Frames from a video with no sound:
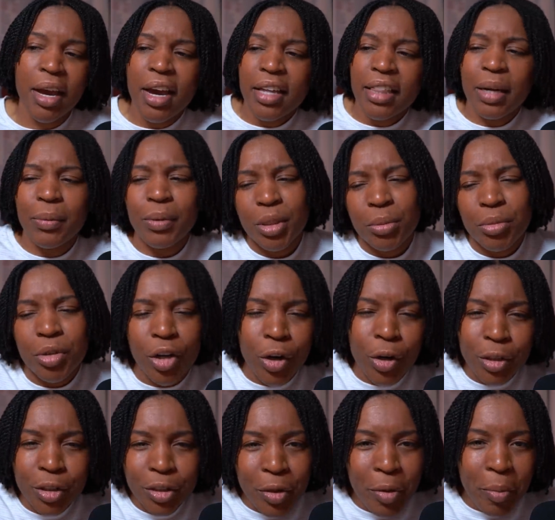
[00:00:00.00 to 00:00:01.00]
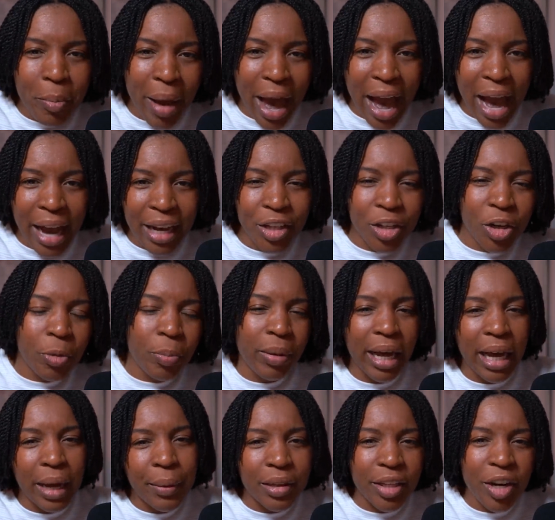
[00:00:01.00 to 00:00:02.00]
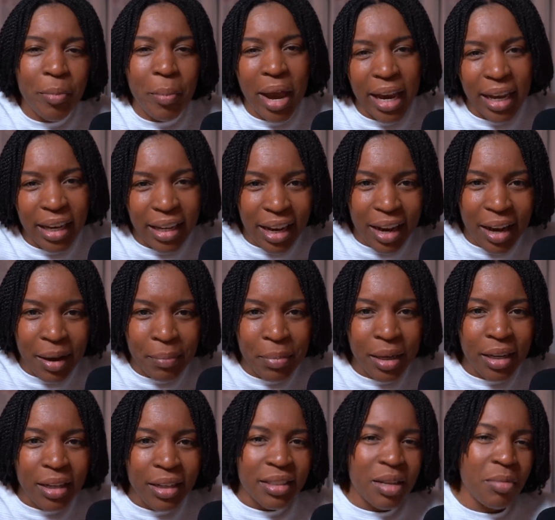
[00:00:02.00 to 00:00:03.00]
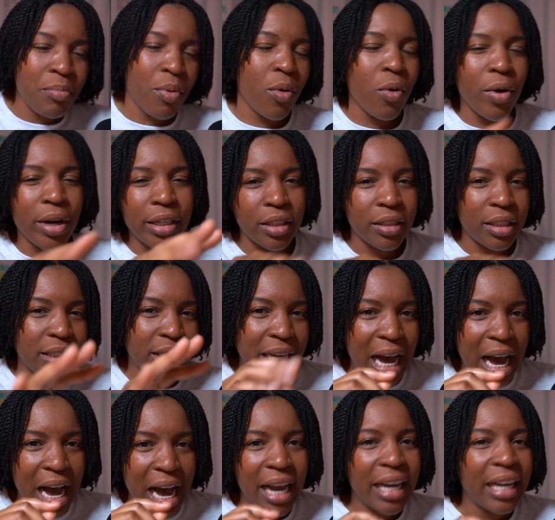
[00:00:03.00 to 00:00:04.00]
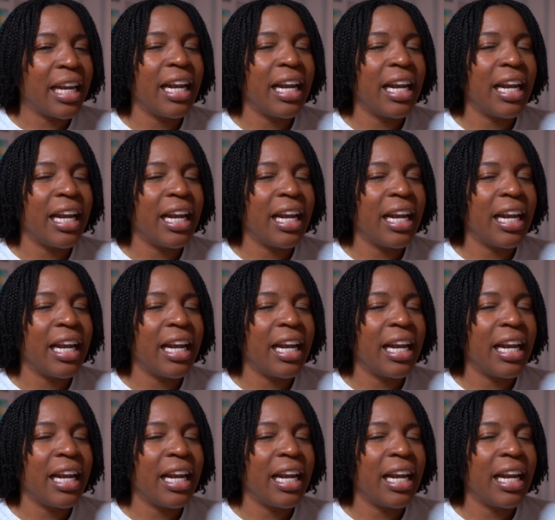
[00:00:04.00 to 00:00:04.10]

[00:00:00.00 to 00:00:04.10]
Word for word: There were some girls in the back, you know, playing with their makeup, some boys on the side.